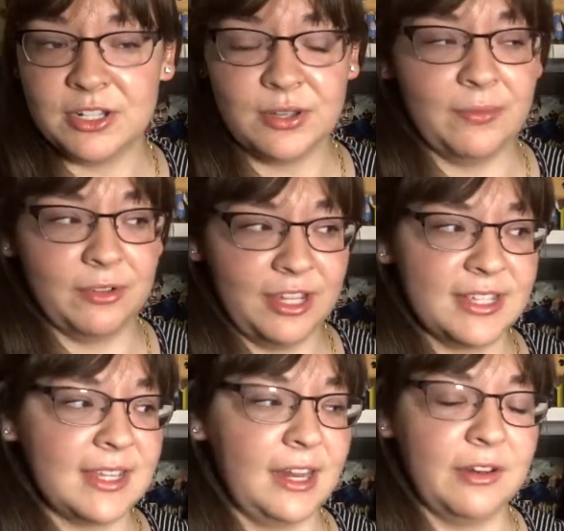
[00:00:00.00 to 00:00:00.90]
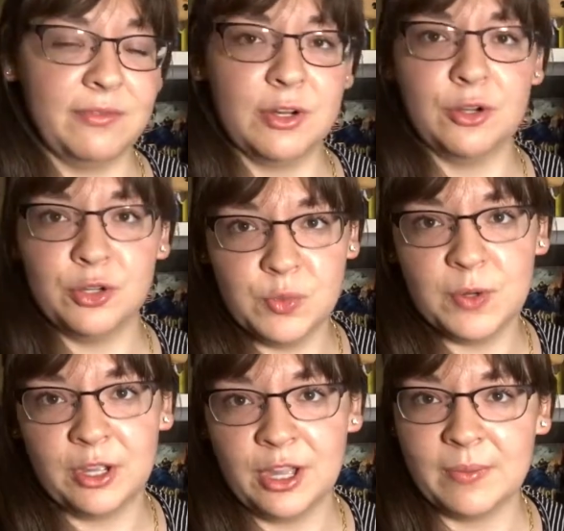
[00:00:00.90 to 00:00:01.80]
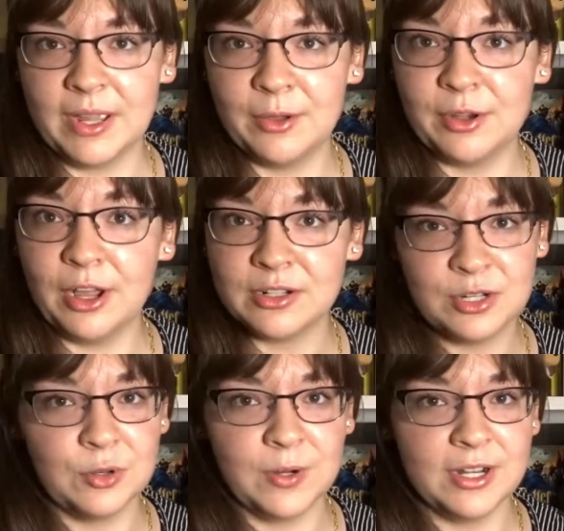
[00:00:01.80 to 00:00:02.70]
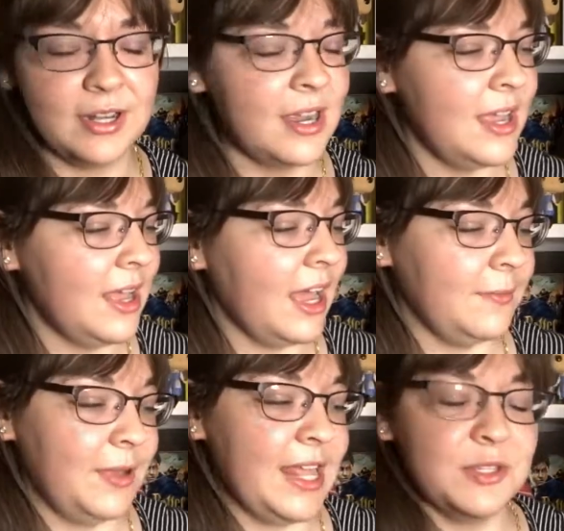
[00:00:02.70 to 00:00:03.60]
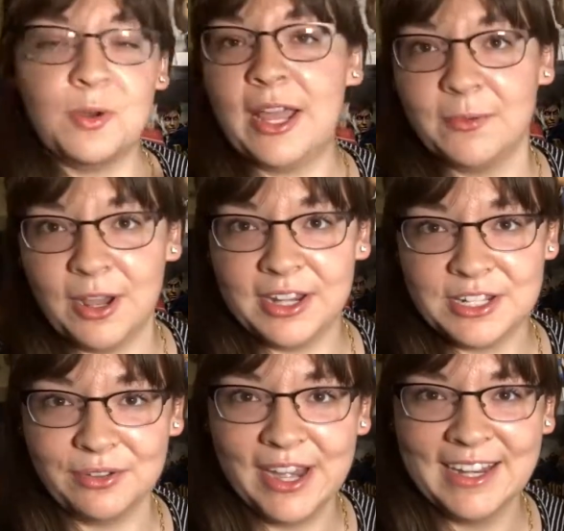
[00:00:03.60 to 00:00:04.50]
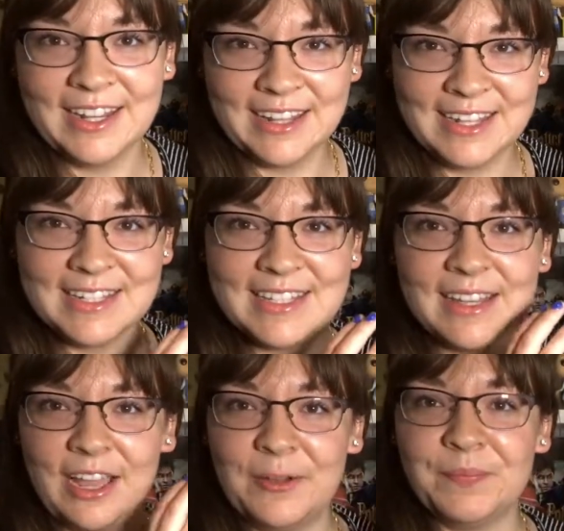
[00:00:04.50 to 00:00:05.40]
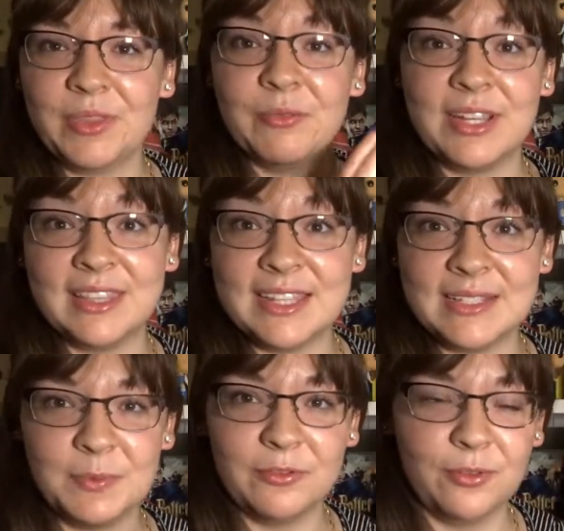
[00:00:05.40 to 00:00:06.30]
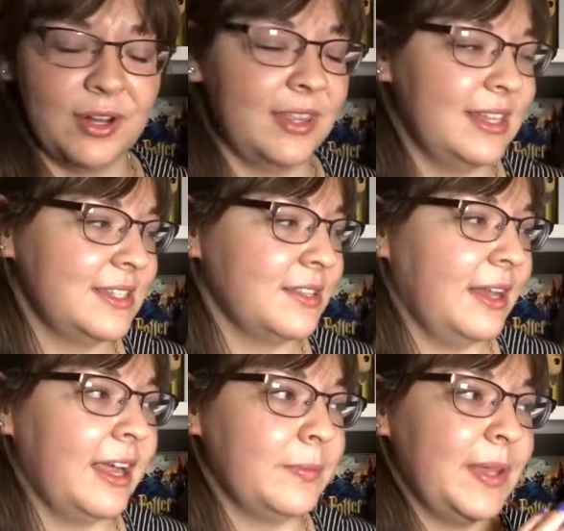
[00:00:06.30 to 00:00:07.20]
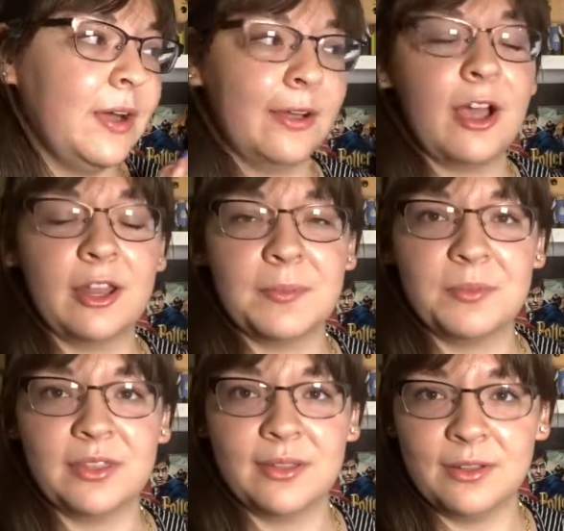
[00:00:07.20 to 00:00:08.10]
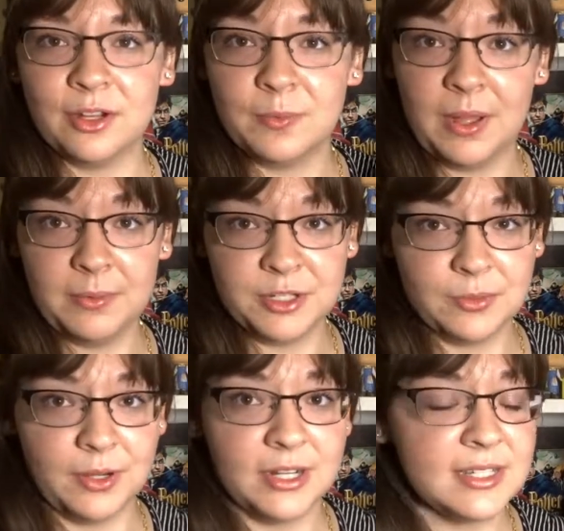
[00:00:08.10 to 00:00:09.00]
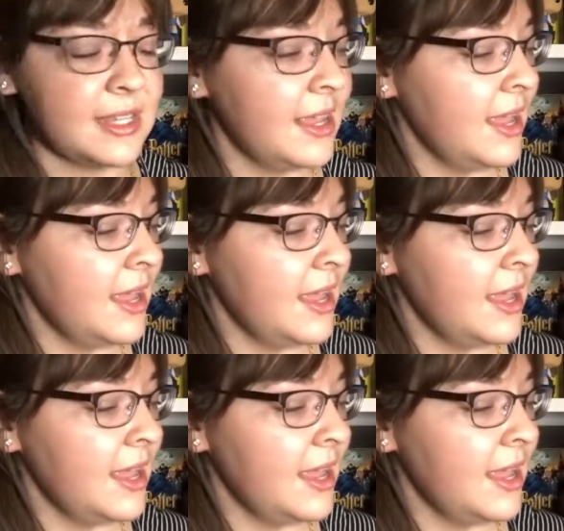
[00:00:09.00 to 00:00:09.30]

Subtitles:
So I'm really excited for her new book coming out in October, hence why I wanted to read this before then, so that I'd be all caught up with all her published works.